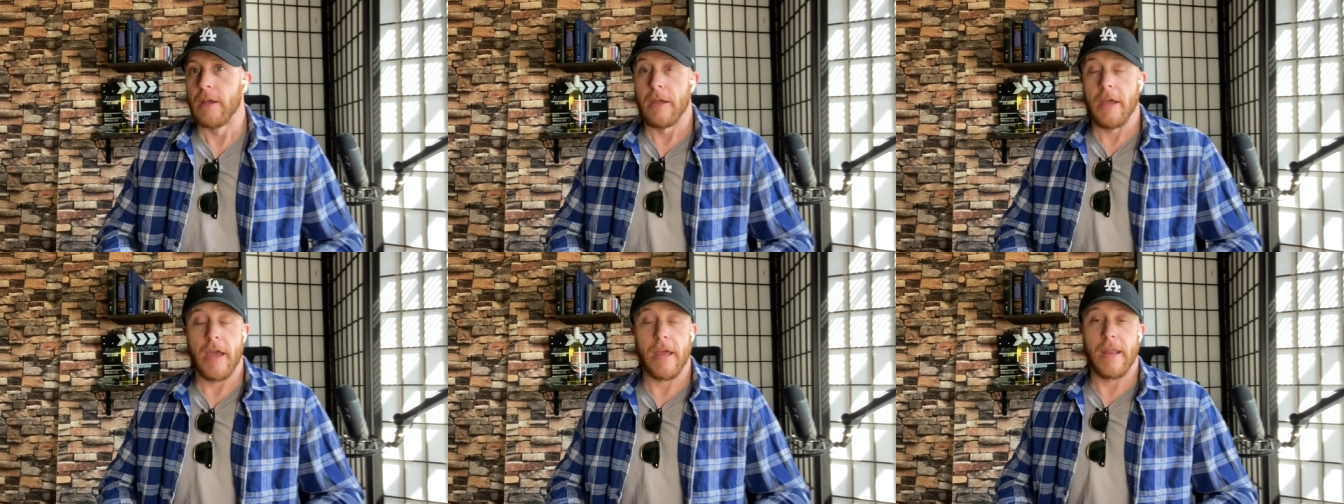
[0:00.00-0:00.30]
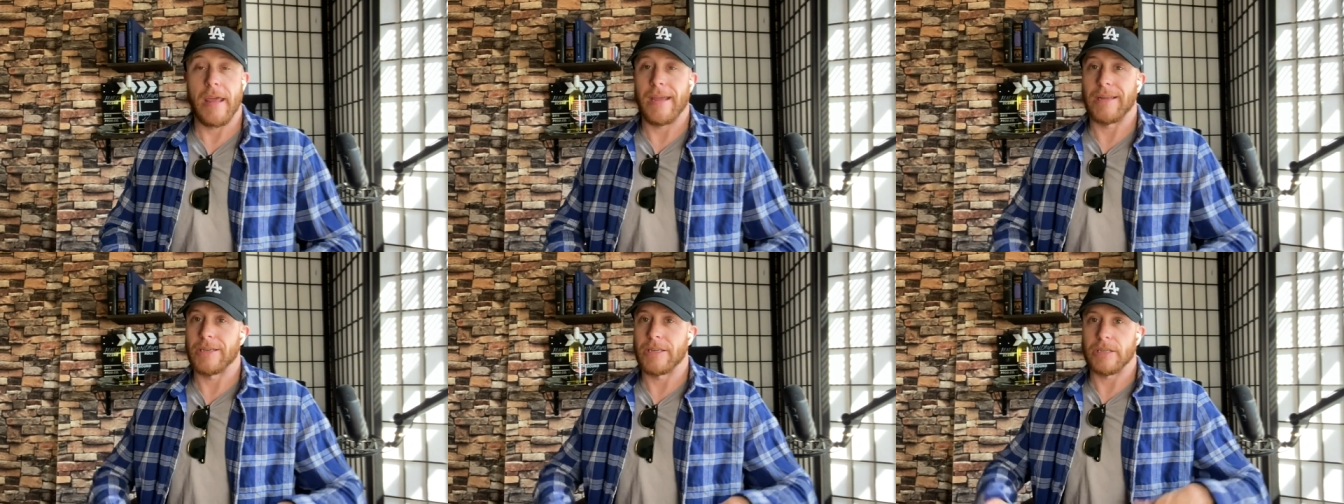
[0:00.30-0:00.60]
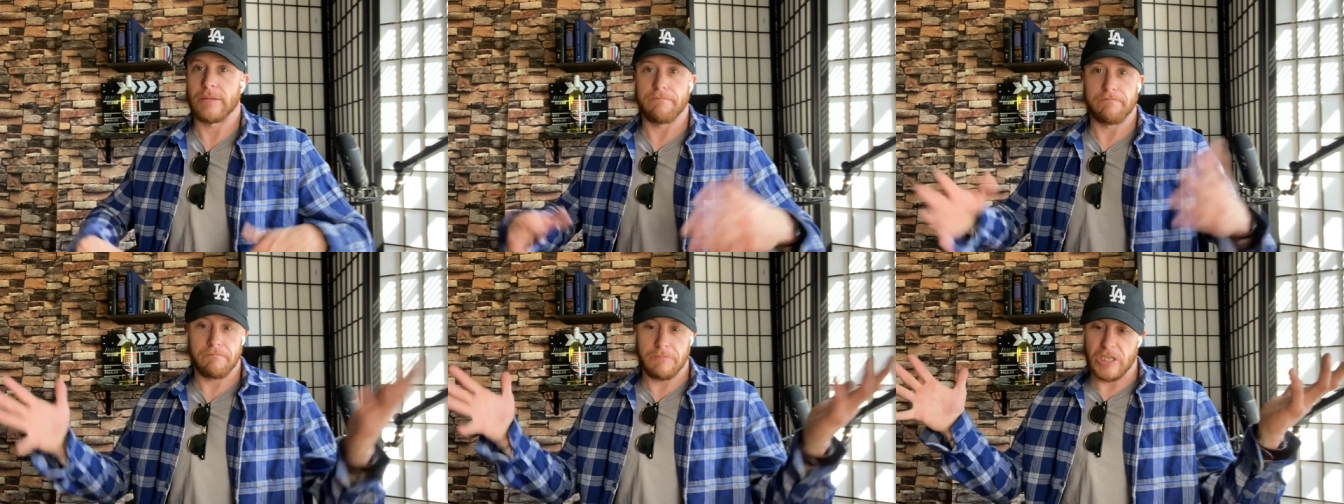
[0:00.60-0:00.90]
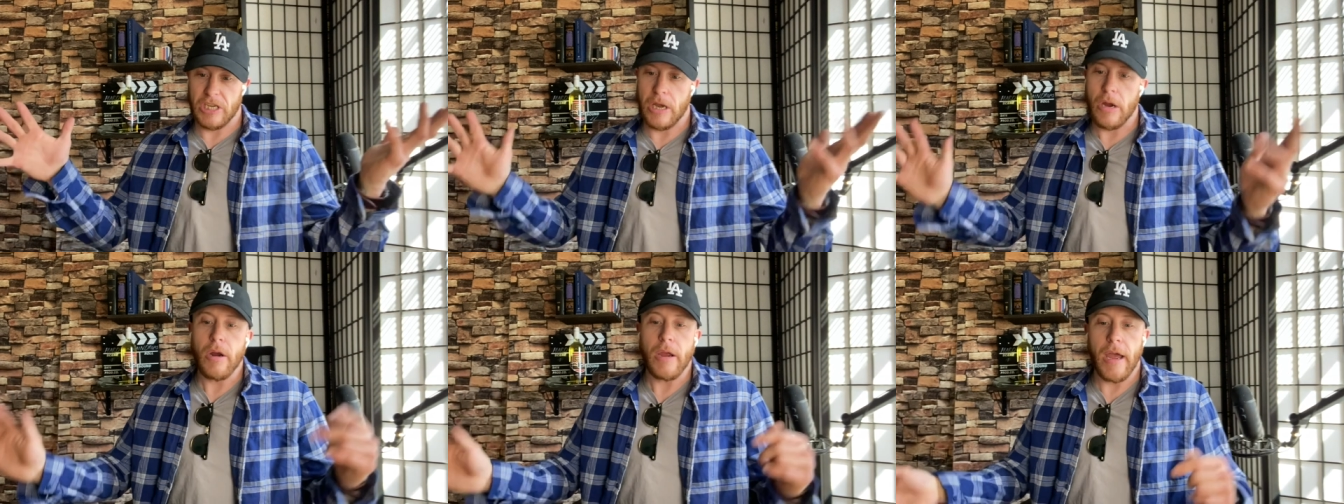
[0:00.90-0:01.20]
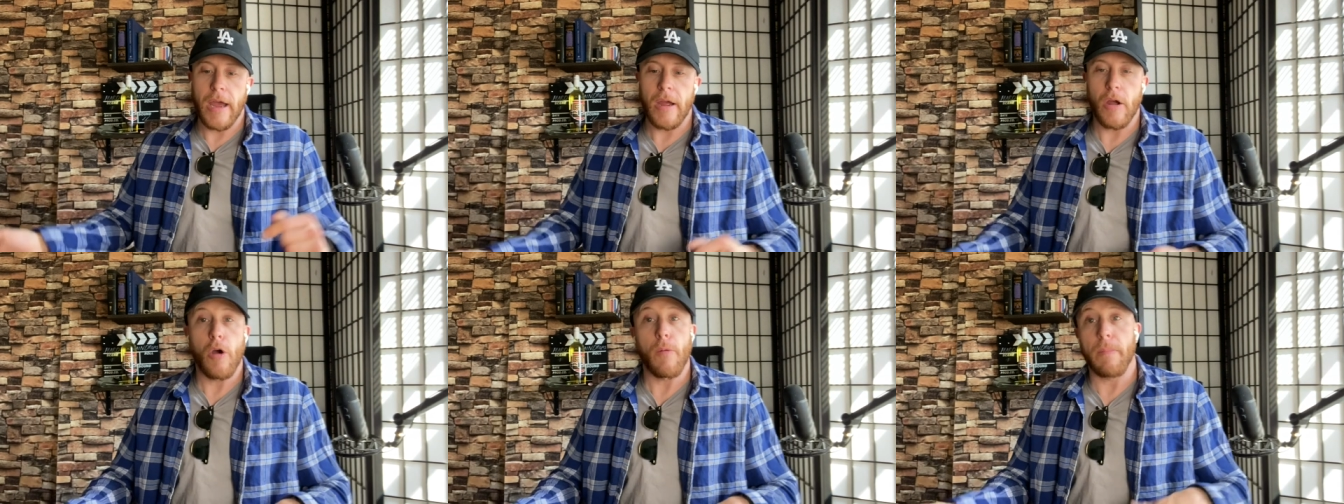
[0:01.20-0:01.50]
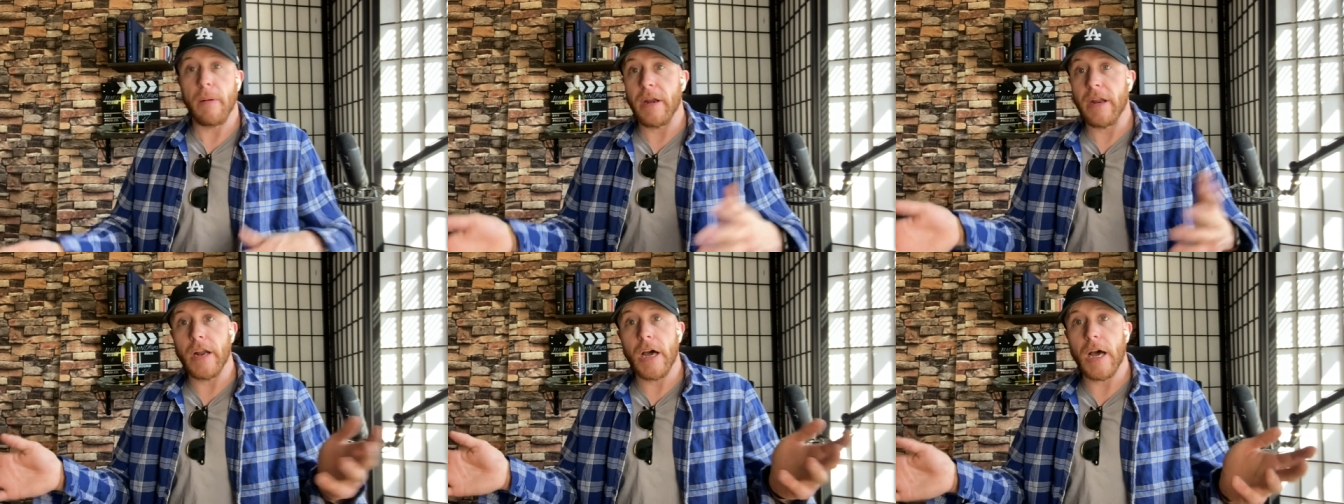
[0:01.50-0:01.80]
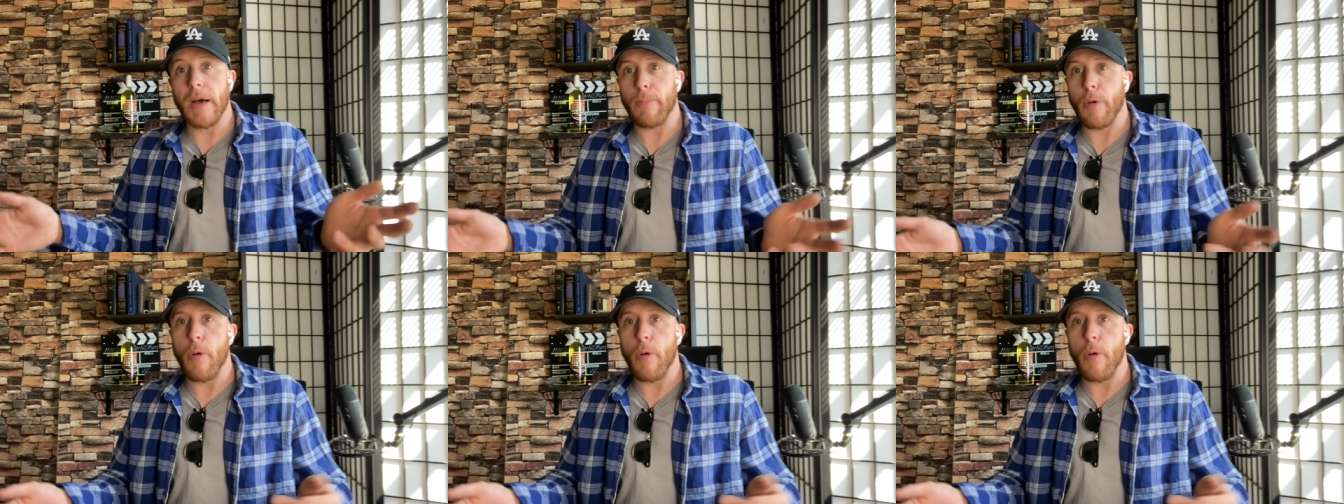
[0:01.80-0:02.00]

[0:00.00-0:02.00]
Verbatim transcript: And they just say, okay, open it up,